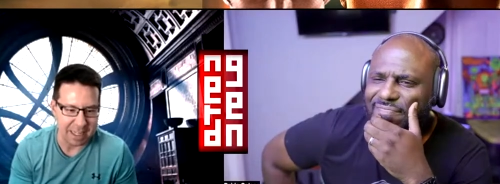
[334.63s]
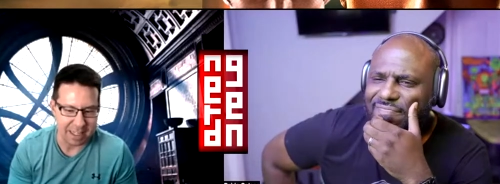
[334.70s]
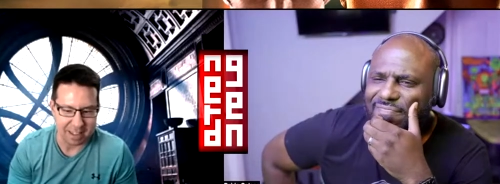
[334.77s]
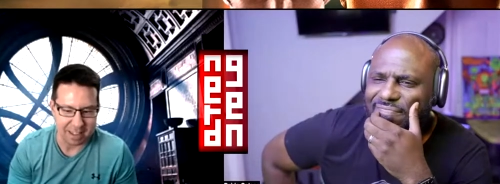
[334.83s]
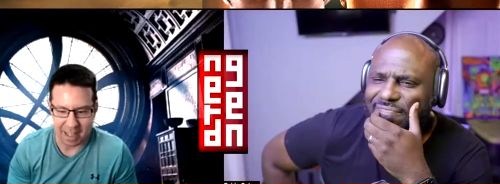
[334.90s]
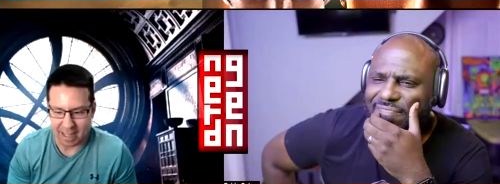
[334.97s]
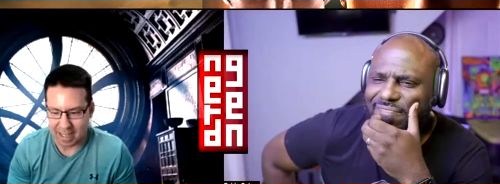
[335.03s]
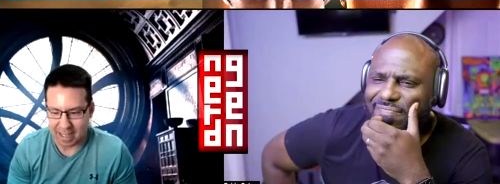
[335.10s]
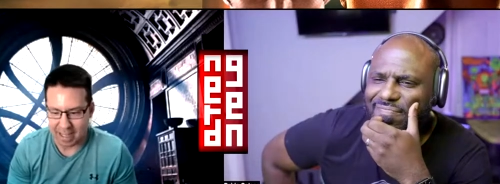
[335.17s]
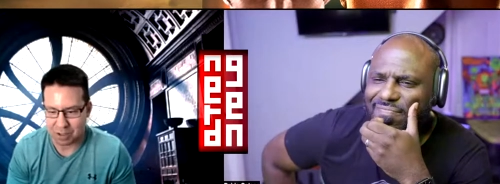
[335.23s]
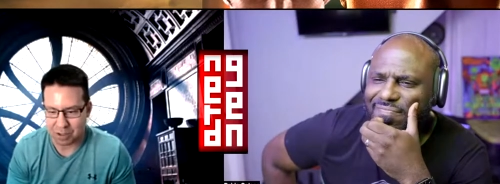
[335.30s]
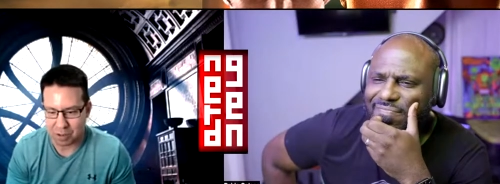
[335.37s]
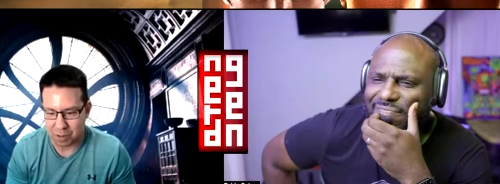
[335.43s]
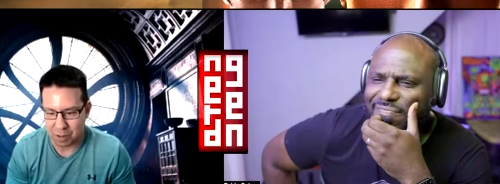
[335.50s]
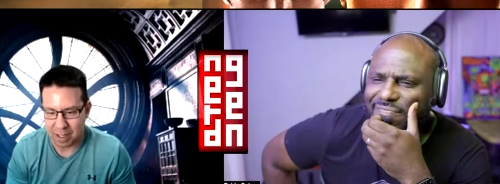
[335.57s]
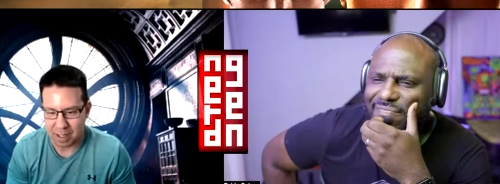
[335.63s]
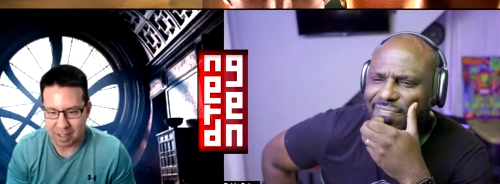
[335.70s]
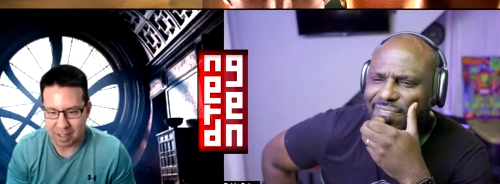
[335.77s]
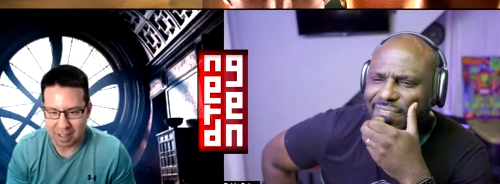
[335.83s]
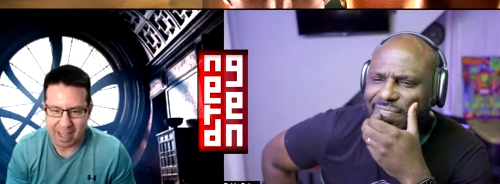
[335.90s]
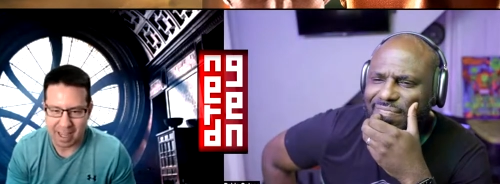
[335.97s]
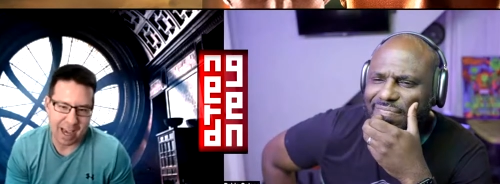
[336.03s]
Speaker 1: and like enjoy
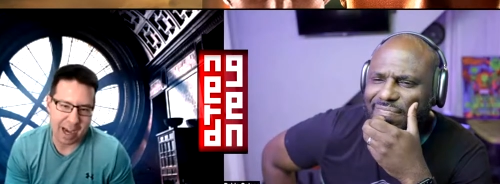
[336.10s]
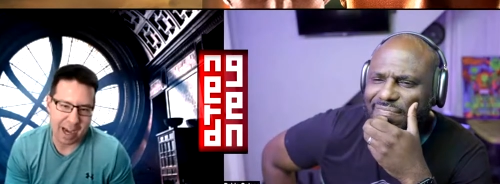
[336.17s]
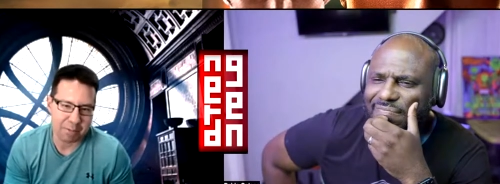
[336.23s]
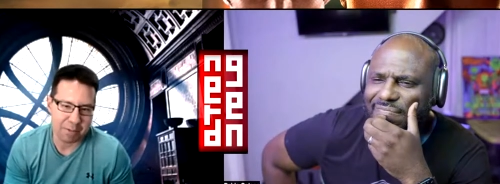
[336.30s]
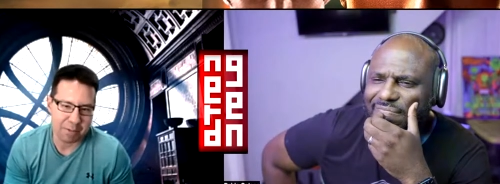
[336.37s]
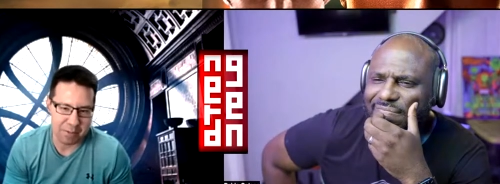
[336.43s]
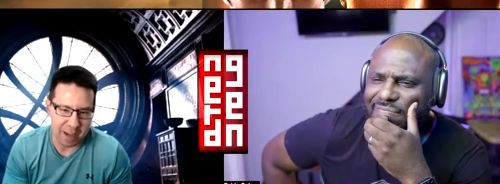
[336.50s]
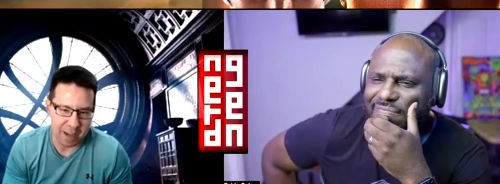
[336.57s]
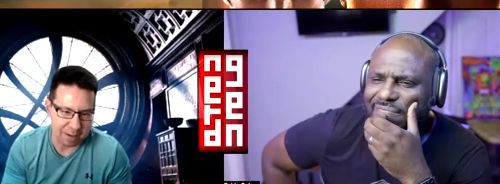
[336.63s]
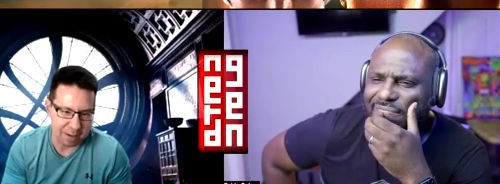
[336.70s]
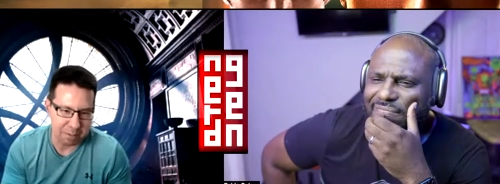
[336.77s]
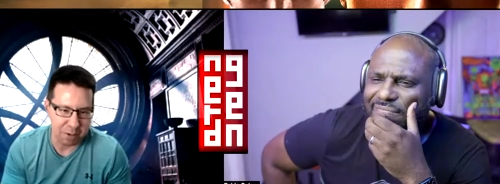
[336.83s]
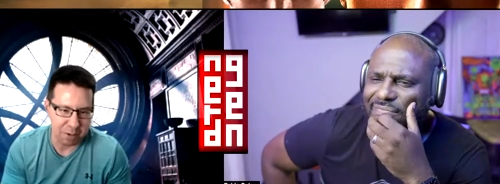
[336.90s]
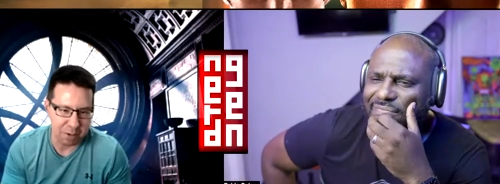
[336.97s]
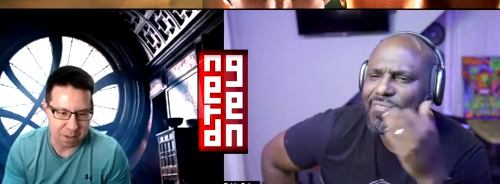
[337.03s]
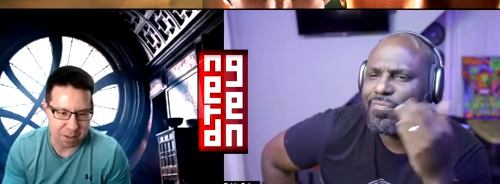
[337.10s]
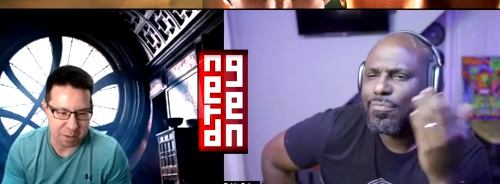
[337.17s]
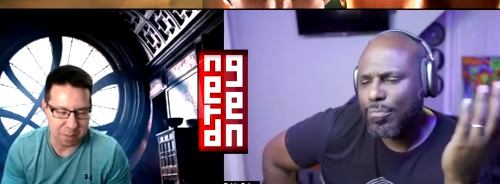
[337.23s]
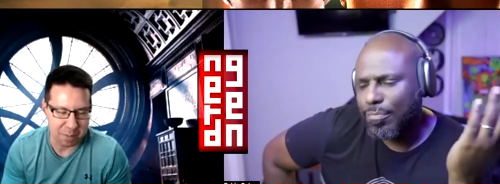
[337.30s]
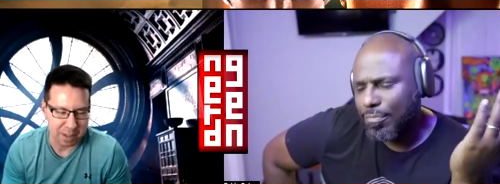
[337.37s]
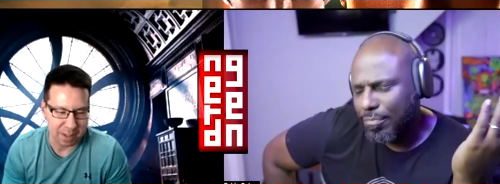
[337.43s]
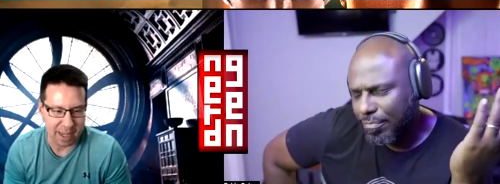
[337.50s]
it? Yeah, I'm a fan of
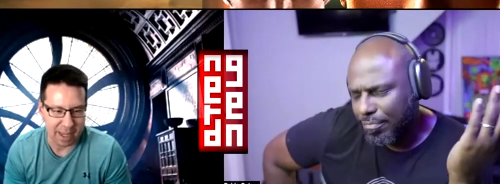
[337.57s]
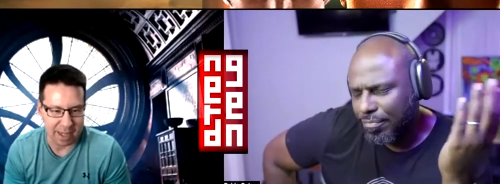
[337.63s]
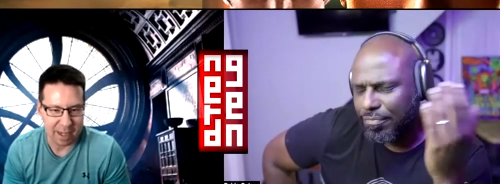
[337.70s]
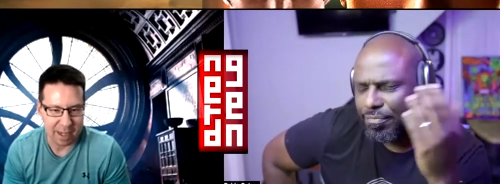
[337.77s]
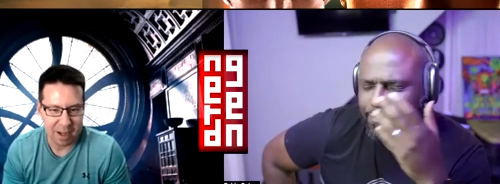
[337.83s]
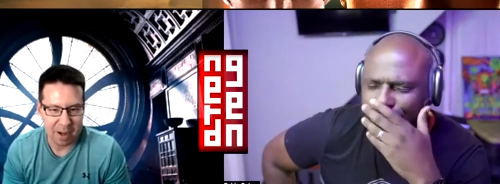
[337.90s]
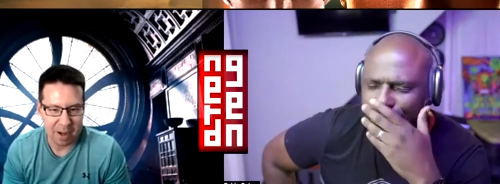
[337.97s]
movies, but like,